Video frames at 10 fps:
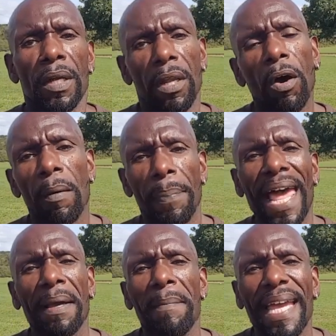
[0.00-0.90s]
a lot of
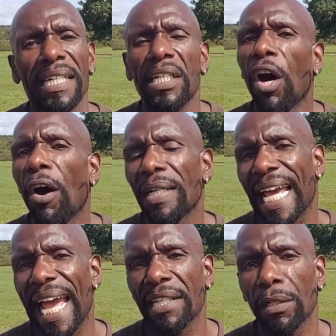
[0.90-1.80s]
black men can't
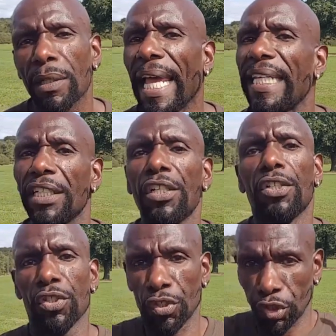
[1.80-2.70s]
handle a
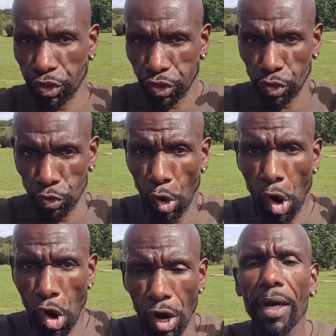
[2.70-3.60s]

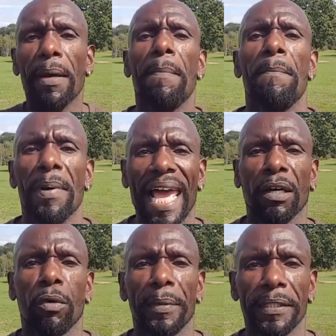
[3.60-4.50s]
strong
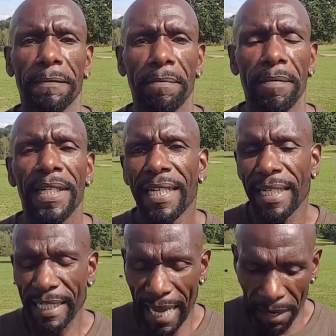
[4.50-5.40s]
black woman.
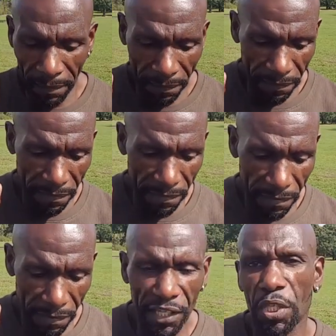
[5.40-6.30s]
Now,
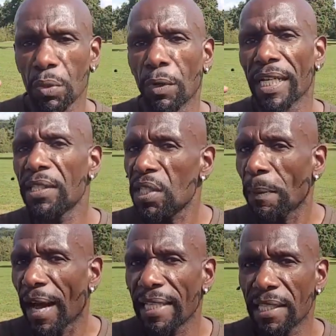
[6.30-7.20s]
this is what
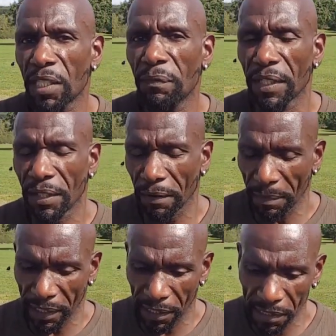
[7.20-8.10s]
inspired this video,
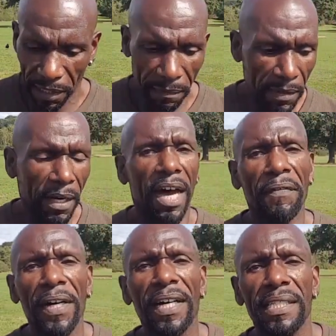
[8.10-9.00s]
because I've
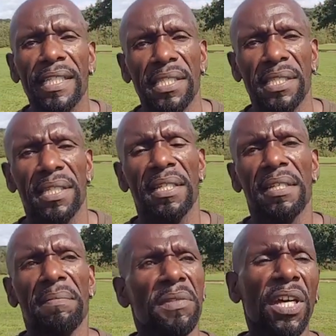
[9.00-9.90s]
heard this
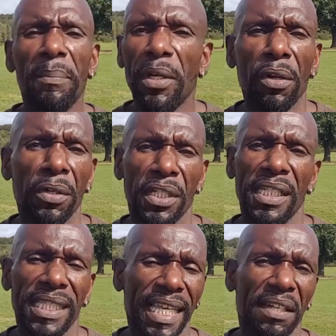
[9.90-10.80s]
terminology
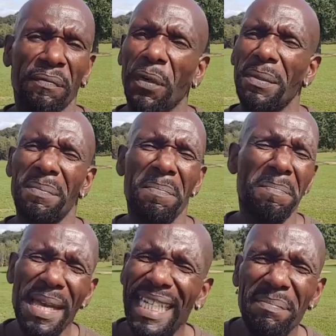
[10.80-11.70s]
said for
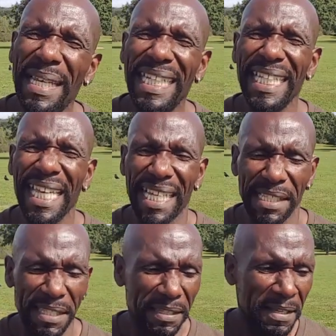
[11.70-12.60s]
many, many
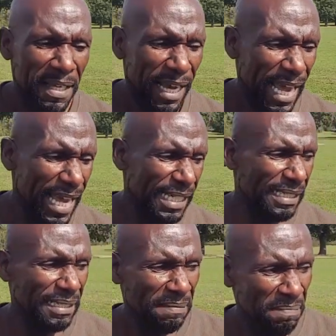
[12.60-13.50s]
years,
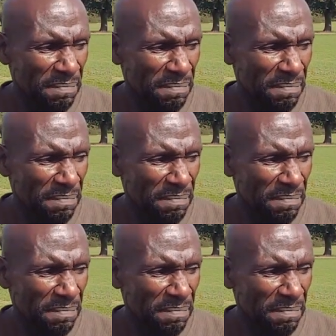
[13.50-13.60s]
and